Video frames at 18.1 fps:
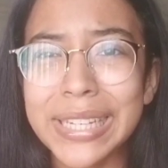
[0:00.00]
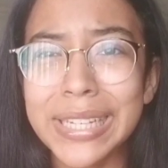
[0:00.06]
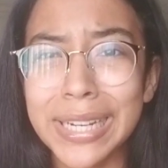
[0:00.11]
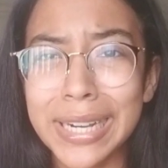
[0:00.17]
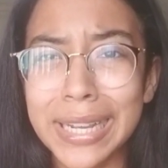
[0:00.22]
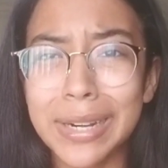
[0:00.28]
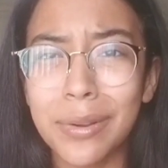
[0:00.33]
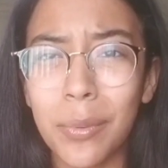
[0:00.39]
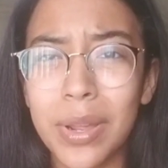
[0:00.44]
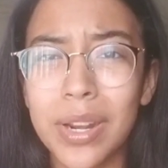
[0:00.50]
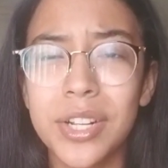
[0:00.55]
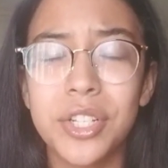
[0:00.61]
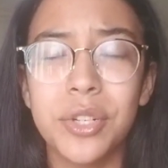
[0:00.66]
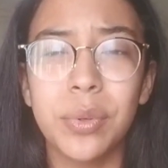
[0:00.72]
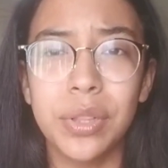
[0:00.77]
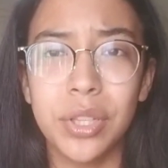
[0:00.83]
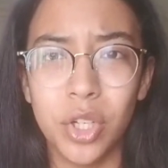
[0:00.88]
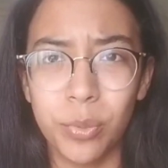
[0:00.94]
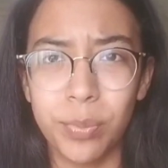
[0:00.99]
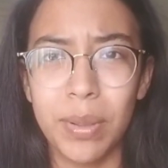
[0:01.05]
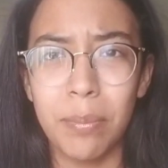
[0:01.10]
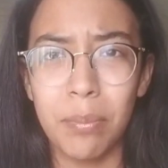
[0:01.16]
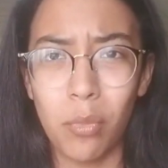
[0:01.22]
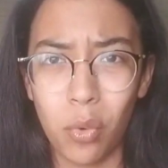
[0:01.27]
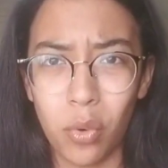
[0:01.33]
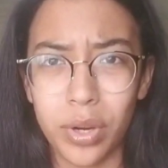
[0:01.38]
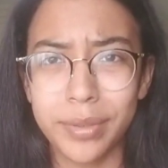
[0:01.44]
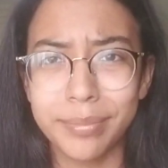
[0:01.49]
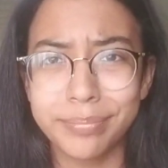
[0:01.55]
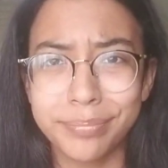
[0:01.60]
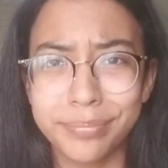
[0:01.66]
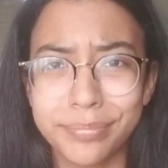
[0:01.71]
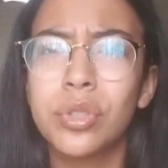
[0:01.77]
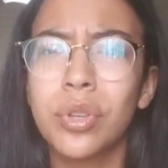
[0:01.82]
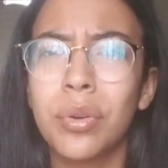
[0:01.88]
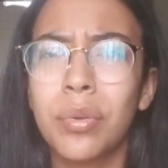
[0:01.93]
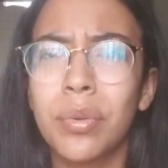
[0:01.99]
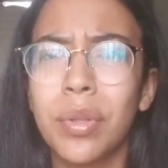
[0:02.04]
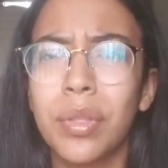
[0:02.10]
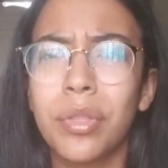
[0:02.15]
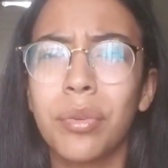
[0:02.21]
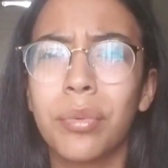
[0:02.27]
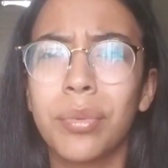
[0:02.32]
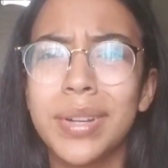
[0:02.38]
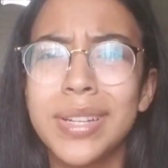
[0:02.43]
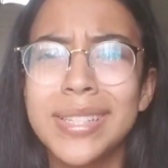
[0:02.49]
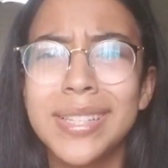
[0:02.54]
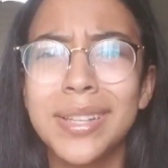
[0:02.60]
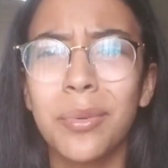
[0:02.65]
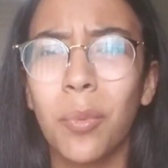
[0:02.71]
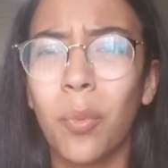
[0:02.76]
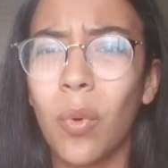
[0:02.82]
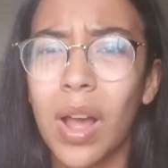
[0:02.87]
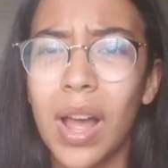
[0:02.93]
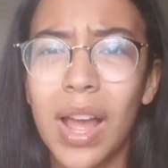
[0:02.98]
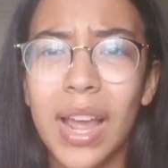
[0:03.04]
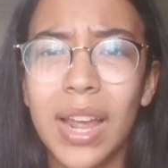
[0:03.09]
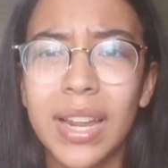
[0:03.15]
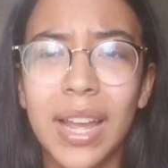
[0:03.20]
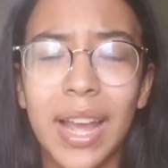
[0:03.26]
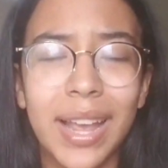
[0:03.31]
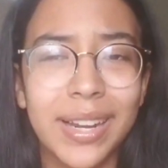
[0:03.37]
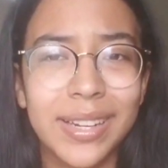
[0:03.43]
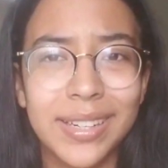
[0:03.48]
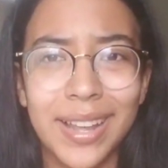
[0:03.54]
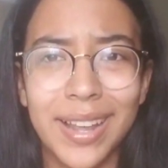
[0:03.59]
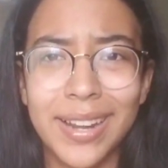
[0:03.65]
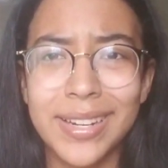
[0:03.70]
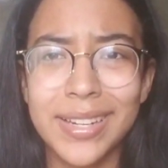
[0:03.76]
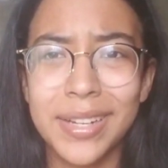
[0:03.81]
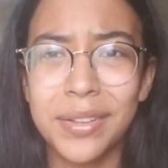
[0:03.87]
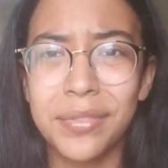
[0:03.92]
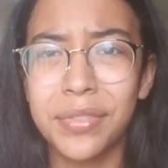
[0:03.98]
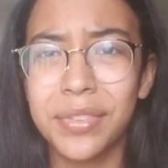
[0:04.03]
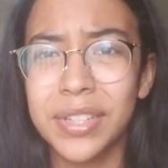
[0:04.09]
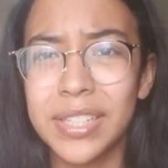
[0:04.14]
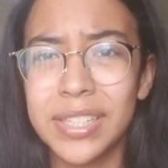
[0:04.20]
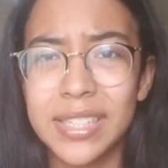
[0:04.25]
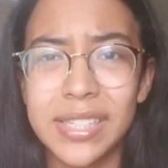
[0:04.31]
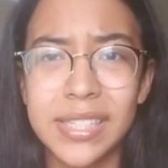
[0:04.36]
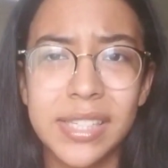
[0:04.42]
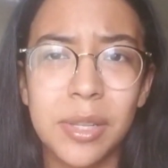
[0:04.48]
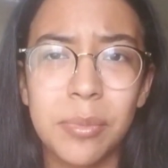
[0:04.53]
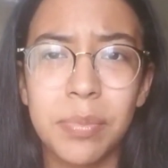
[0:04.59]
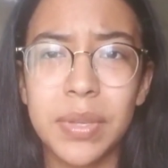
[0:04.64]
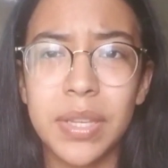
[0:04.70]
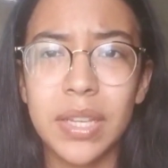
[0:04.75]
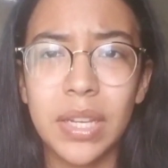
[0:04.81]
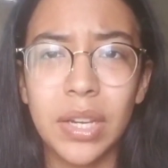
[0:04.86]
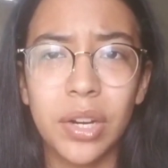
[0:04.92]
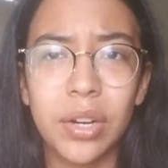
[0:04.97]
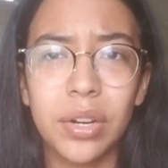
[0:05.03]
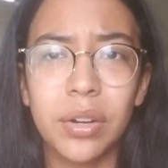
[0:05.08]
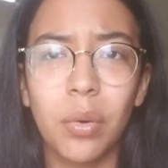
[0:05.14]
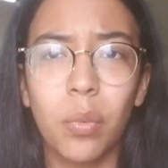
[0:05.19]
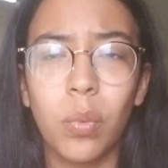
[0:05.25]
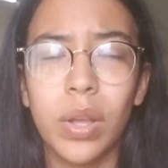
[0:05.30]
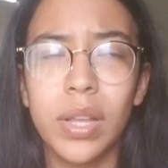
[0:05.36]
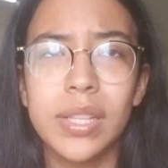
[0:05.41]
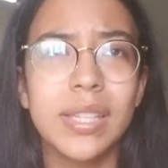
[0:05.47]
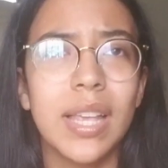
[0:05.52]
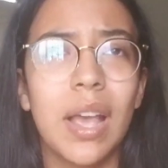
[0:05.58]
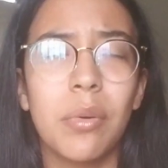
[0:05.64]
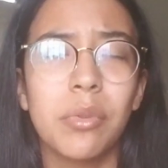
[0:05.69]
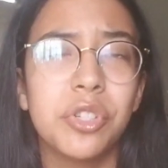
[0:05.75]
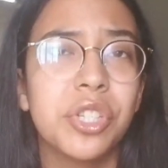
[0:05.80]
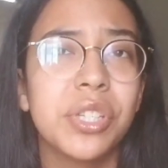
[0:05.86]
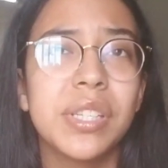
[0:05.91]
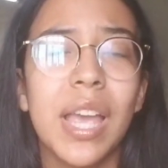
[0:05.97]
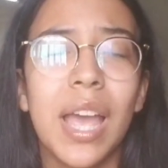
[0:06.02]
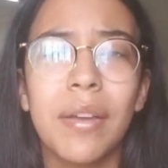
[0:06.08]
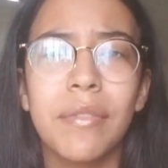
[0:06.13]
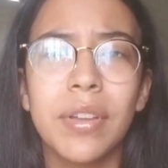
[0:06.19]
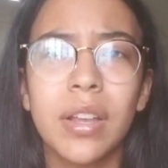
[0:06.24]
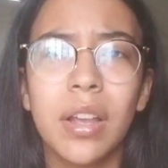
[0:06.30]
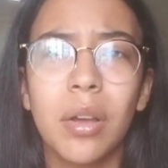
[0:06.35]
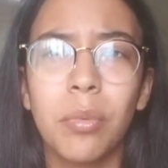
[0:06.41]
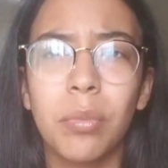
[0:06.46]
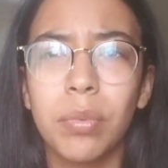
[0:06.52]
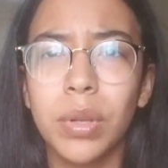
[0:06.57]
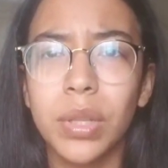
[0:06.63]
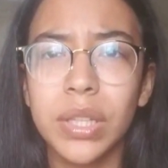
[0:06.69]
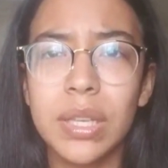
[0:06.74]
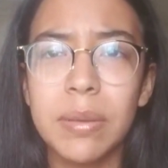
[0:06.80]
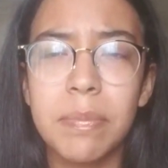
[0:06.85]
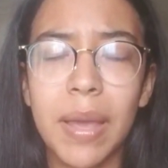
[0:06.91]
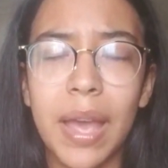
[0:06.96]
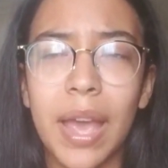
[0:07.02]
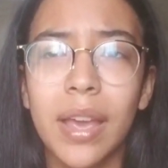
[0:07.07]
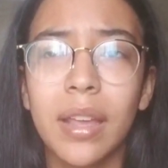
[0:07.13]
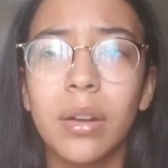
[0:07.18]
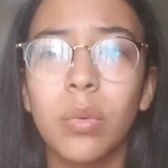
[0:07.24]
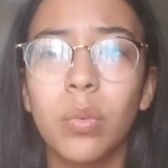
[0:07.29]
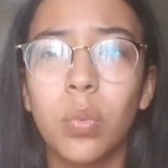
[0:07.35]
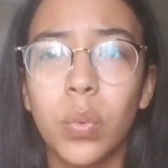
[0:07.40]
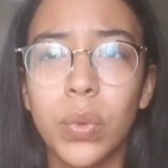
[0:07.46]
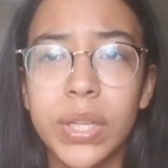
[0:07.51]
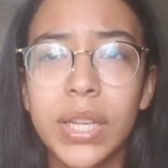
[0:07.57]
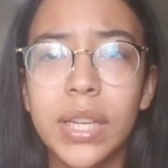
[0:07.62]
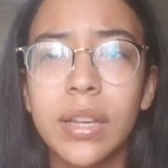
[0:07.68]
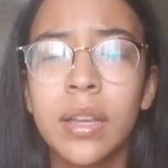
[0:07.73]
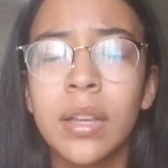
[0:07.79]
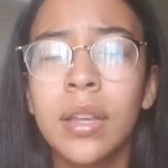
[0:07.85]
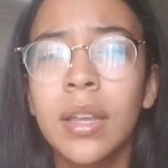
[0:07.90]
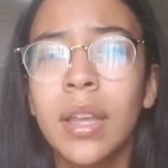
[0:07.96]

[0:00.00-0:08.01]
you're gonna want to do a little bit more. So the reason why I had kind of disappeared was I was just having a really bad week